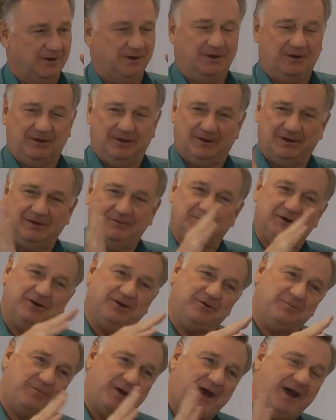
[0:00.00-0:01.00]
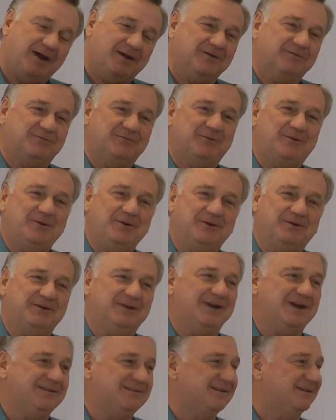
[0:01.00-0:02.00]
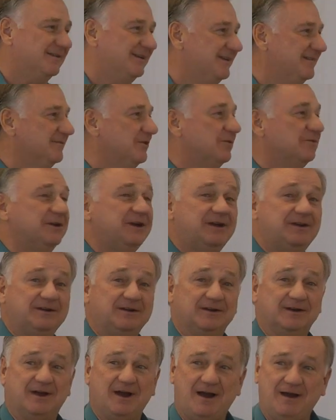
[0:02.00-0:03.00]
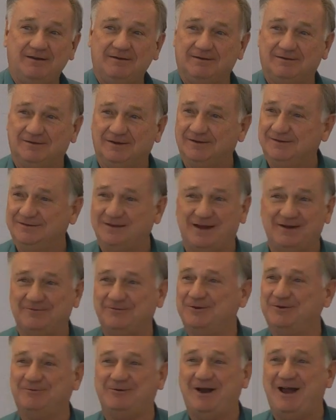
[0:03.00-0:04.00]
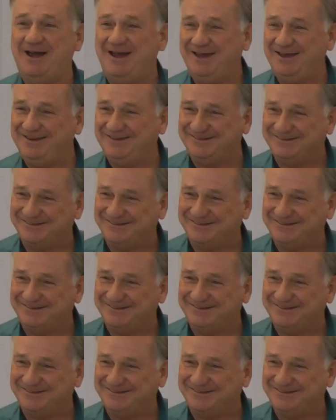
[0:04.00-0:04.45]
And then we'd go back and forth, and I said, "Let's go get in a gondola, because I don't want to